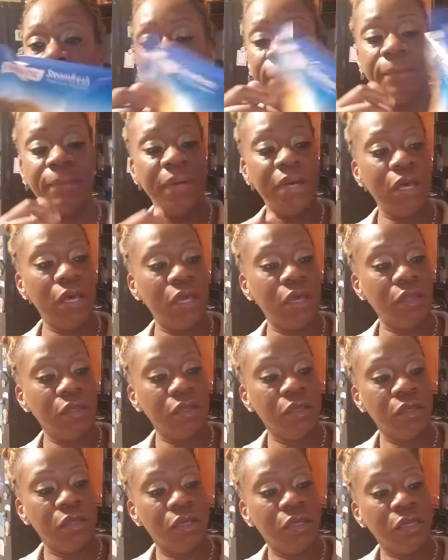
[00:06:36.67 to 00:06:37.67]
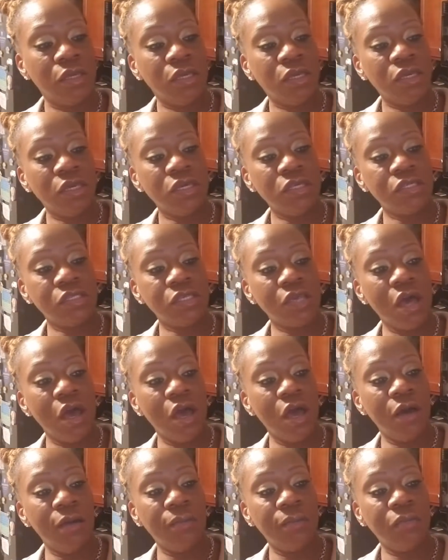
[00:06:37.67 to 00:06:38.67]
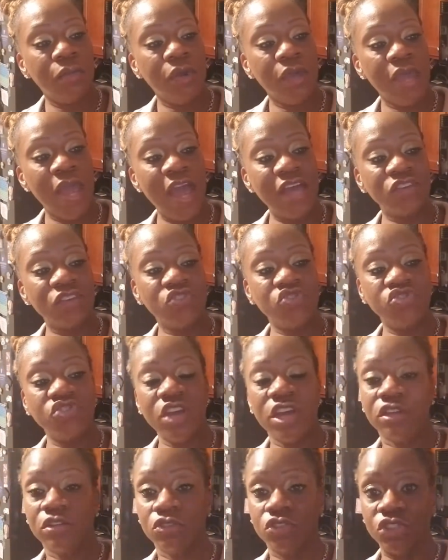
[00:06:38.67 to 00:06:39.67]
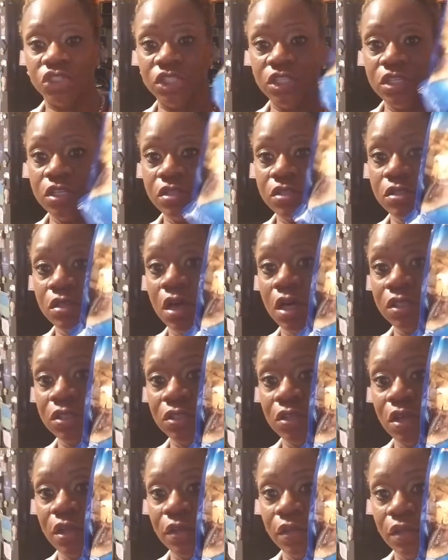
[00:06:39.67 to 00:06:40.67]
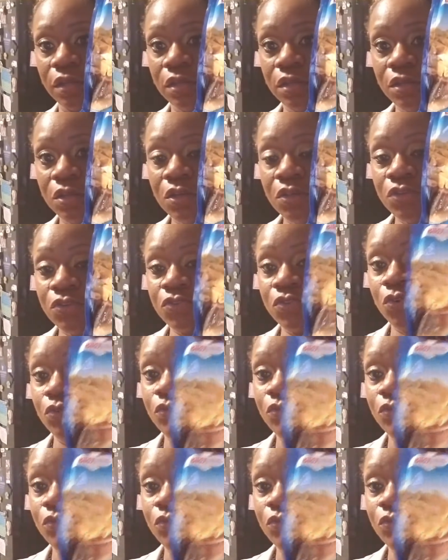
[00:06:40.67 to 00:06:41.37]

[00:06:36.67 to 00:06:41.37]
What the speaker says: but it's has cheddar cheese sauce on it. So